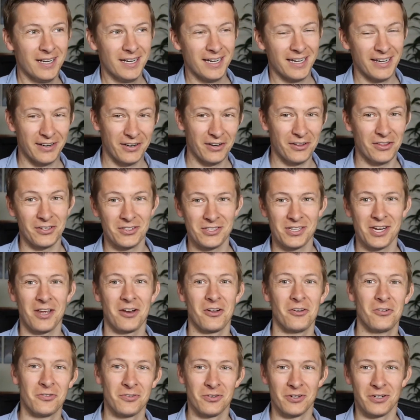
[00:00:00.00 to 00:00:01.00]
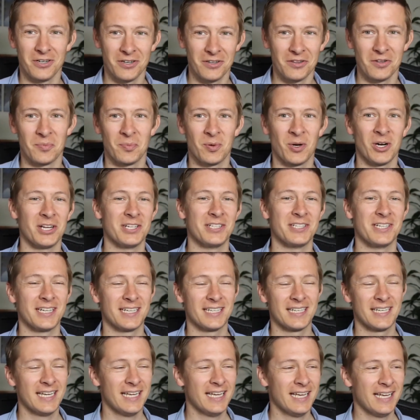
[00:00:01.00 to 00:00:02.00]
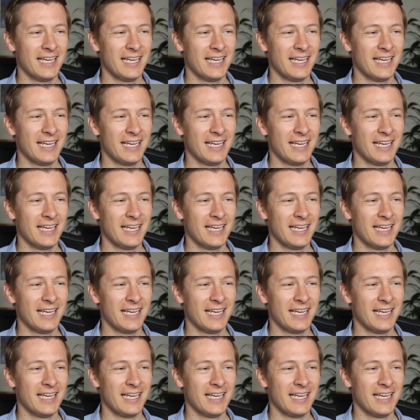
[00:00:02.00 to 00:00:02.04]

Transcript: another channel, for another project.